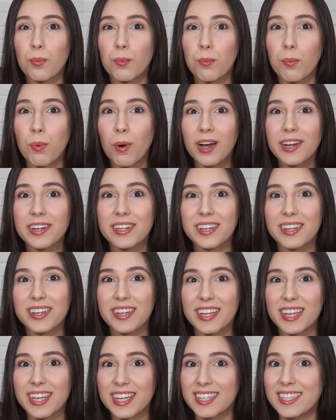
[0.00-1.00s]
What
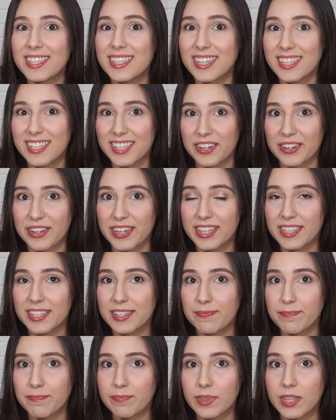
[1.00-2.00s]
is a
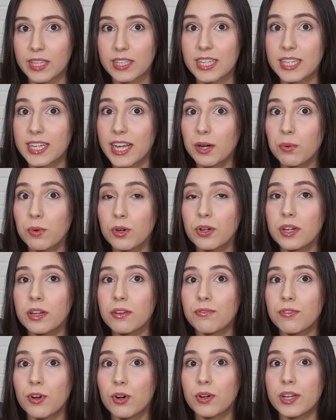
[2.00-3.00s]
series? Today we're going
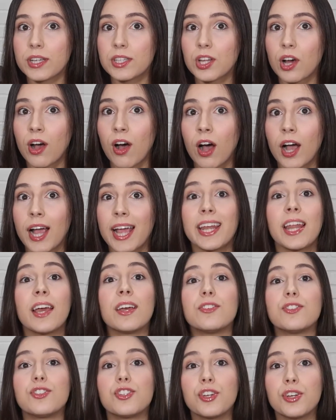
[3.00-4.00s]
to focus
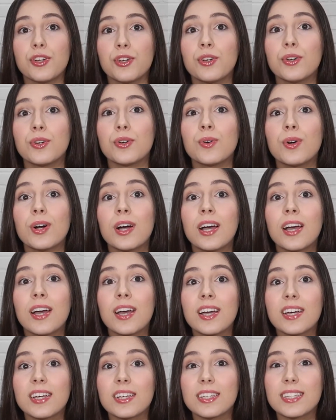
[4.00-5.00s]
on 2
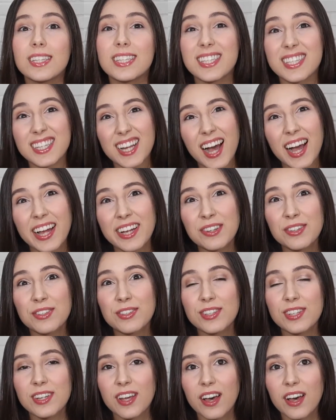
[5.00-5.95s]
styles